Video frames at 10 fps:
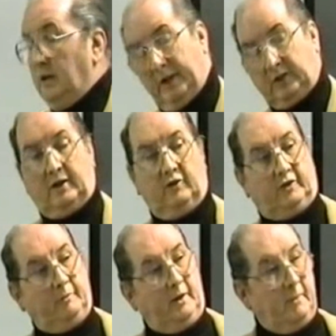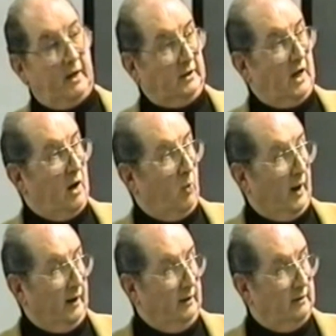Let me tell you something about
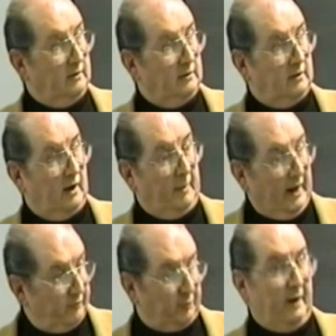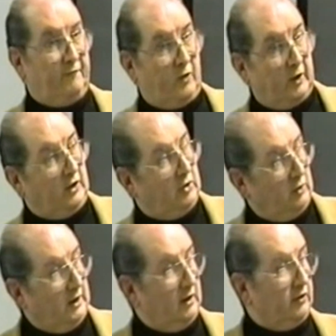Yahweh. I mean, I've spent
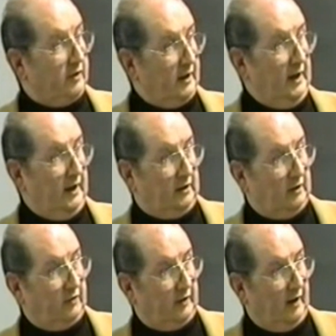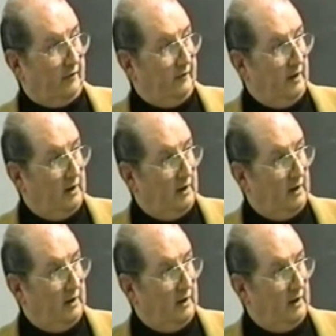42 years looking at this stuff,